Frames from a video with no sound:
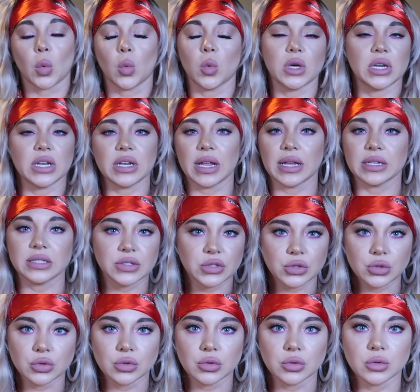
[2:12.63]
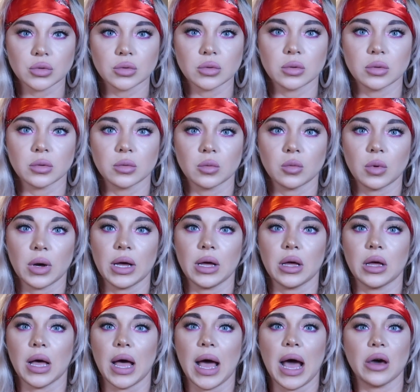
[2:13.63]
what did I do,
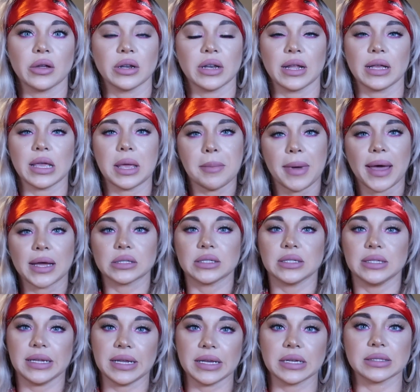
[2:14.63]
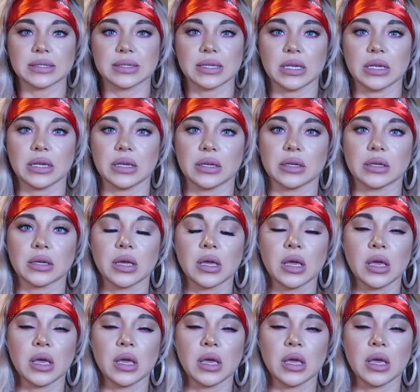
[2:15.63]
how did I get back to dancing,